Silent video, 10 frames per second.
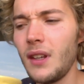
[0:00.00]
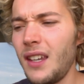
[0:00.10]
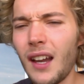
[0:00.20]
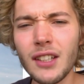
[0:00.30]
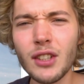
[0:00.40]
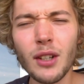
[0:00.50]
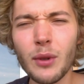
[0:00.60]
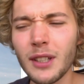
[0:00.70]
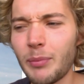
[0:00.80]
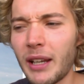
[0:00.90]
Yeah, I just don't
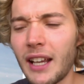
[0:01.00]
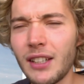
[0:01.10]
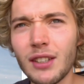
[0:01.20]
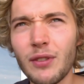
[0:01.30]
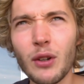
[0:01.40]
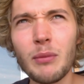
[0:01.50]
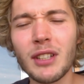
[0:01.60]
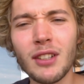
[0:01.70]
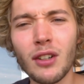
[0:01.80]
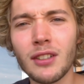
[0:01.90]
want to spend ages folding my
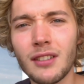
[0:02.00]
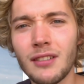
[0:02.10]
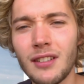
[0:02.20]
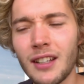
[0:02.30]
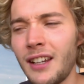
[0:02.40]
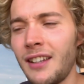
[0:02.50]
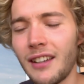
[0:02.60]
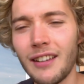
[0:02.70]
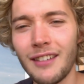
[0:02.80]
socks like an idiot.